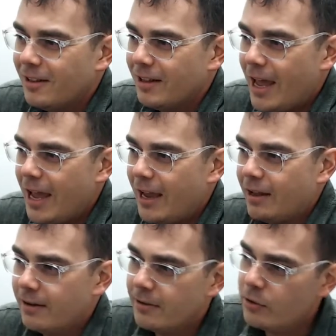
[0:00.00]

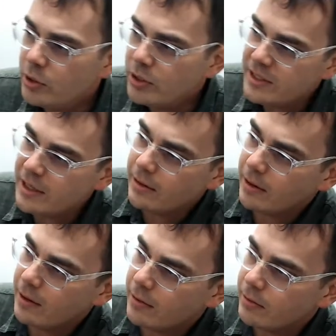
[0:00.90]
And you can see
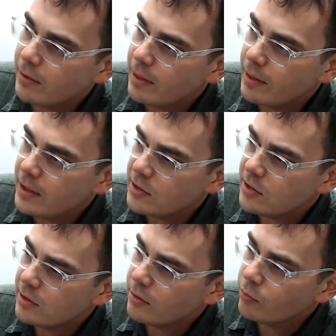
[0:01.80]
this
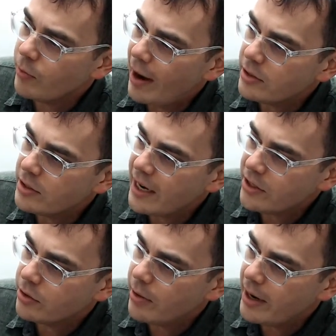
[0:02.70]
round
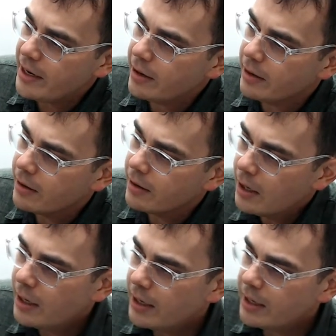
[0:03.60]
section right here
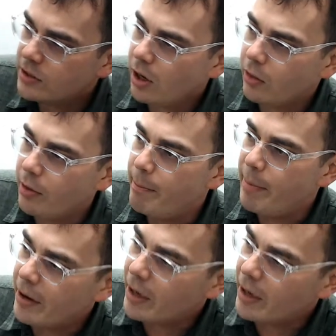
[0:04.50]
is called the bearing